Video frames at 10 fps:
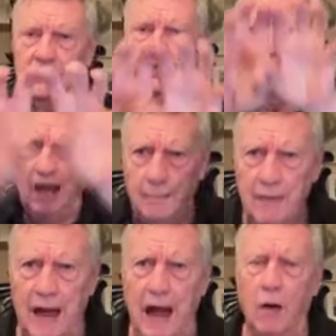
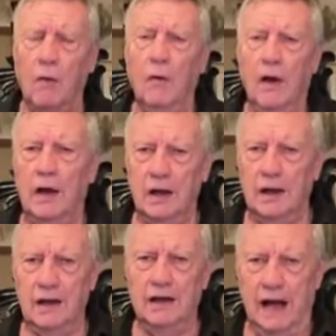Somehow
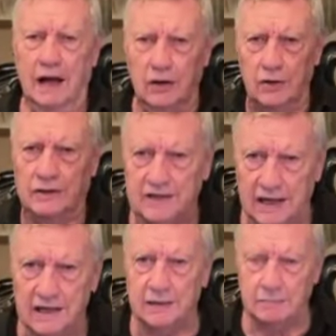I gotta
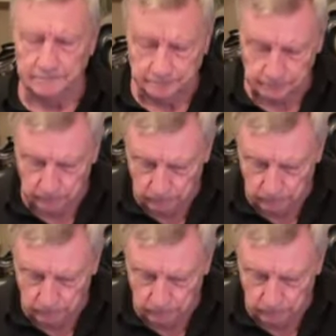take him."